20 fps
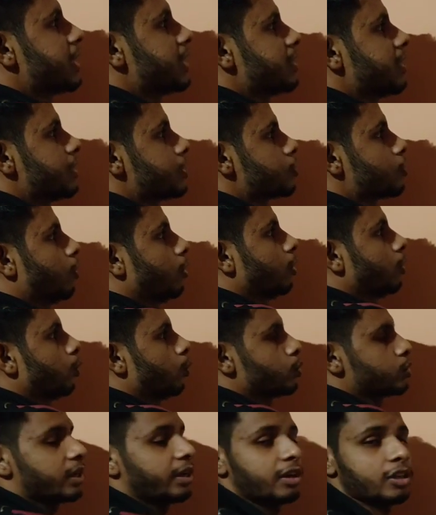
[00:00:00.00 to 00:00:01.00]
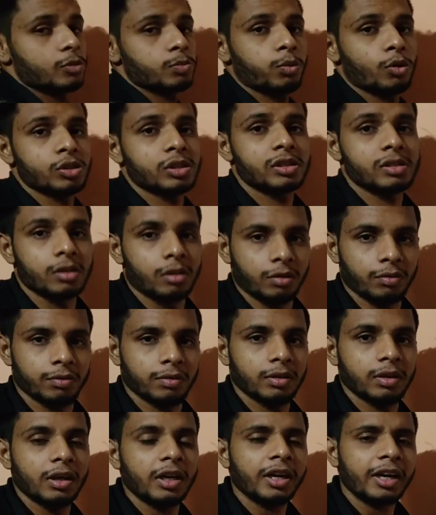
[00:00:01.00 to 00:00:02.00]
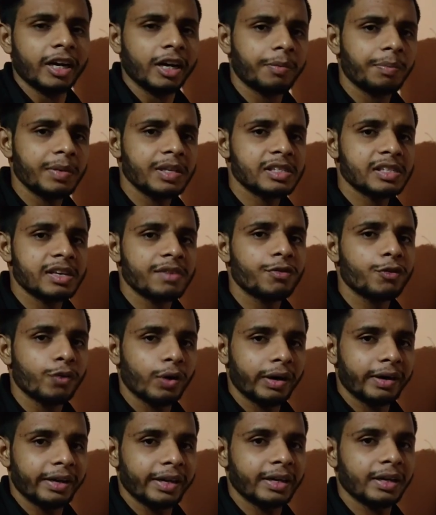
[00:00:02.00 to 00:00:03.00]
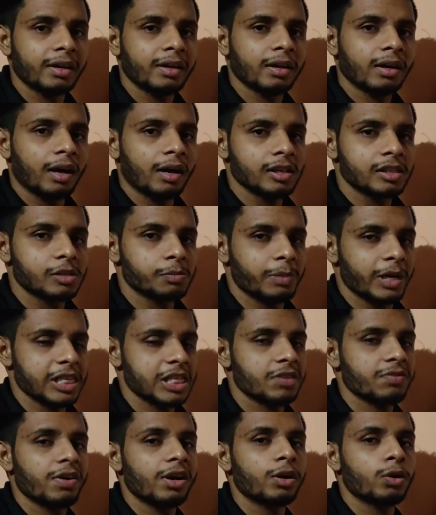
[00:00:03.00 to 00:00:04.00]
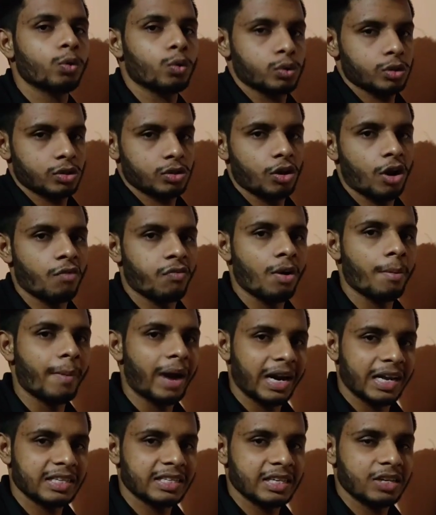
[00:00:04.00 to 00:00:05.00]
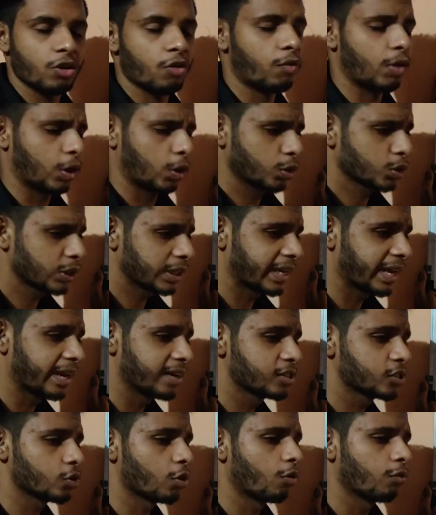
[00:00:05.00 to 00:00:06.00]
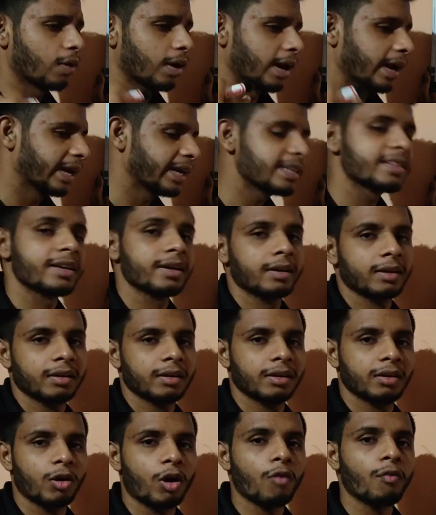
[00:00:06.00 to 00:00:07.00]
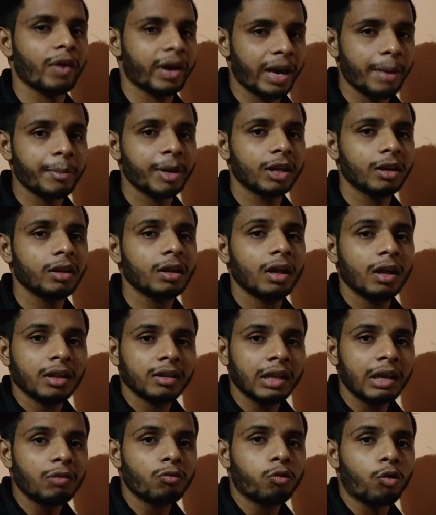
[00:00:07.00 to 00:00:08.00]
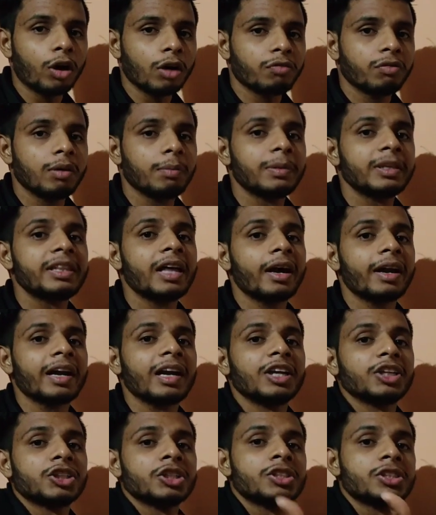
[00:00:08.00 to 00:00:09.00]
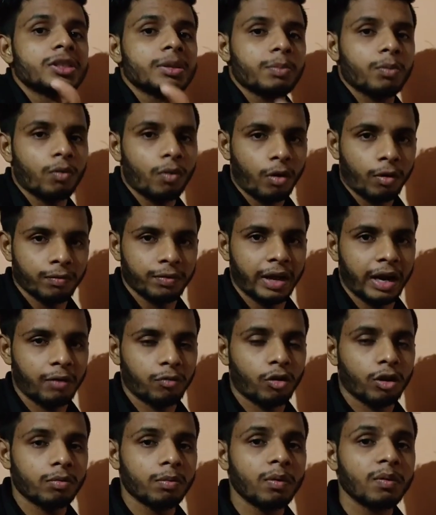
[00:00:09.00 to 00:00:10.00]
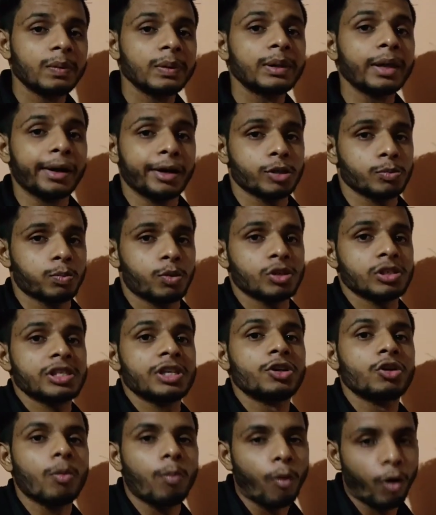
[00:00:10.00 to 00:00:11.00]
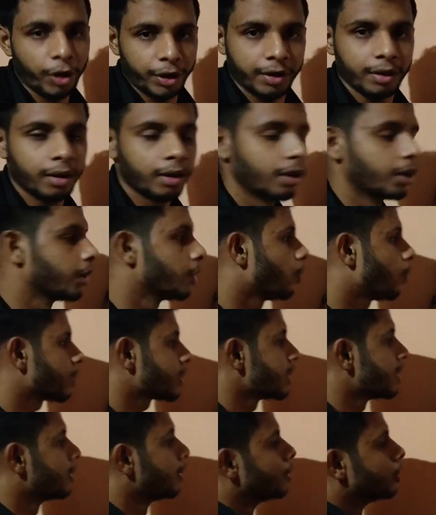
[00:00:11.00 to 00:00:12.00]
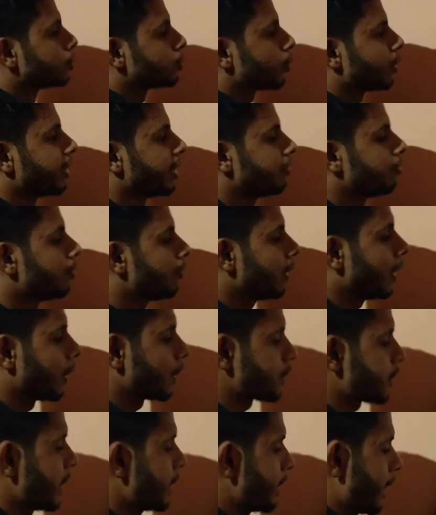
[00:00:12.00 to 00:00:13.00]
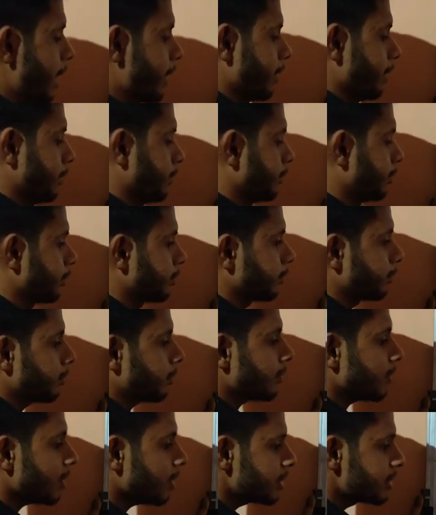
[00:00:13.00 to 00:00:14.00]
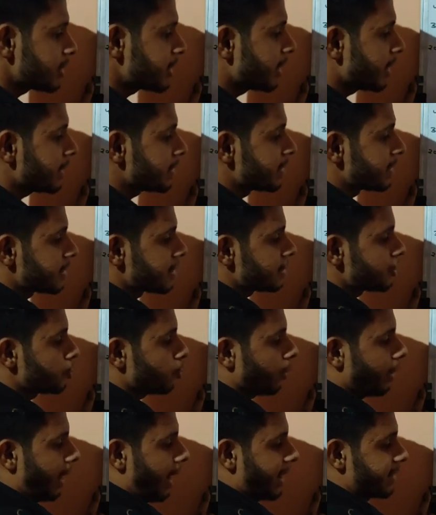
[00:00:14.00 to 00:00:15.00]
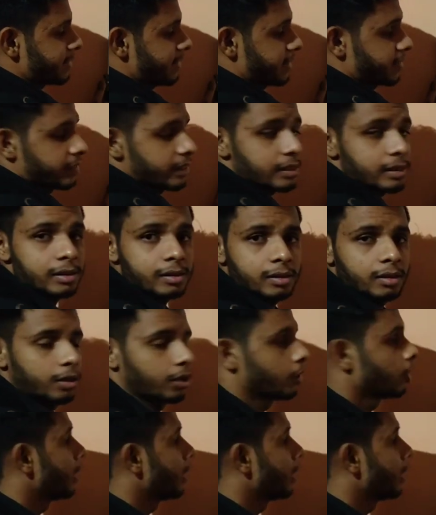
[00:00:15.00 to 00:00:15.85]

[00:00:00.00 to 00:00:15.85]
is there, that is called dose and response curve. It means if you are taking a specified dose of a medicine, of a toxicants, of a anything, of a chemical, then what will be the relationship of that? What will be the response in your body? Okay, so here we will understand that. See guys, this is your x-axis